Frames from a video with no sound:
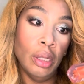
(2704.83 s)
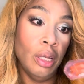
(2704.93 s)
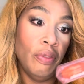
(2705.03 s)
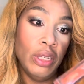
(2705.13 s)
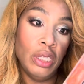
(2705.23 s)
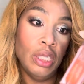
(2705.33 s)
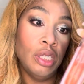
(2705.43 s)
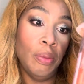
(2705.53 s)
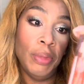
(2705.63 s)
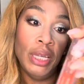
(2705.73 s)
love it. It just,
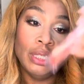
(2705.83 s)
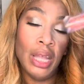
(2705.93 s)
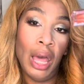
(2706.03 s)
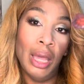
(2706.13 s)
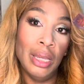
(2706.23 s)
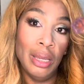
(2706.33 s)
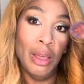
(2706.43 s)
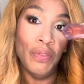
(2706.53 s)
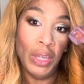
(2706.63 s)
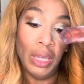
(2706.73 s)
to me, it's not
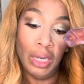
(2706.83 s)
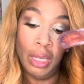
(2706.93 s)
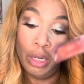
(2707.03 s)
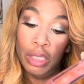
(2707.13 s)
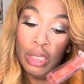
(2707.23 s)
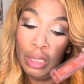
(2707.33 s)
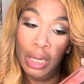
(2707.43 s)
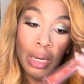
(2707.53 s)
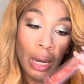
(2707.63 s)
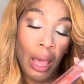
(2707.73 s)
enough in here. She
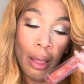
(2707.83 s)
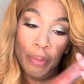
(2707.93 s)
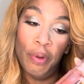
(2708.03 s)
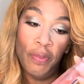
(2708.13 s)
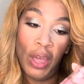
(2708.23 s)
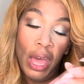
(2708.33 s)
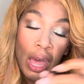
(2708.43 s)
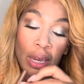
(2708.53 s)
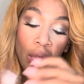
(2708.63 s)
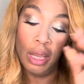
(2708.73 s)
did not
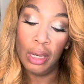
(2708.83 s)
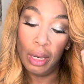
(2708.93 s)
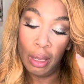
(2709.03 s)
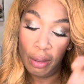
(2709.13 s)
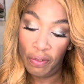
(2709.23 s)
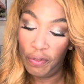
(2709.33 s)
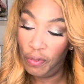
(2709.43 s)
provide enough.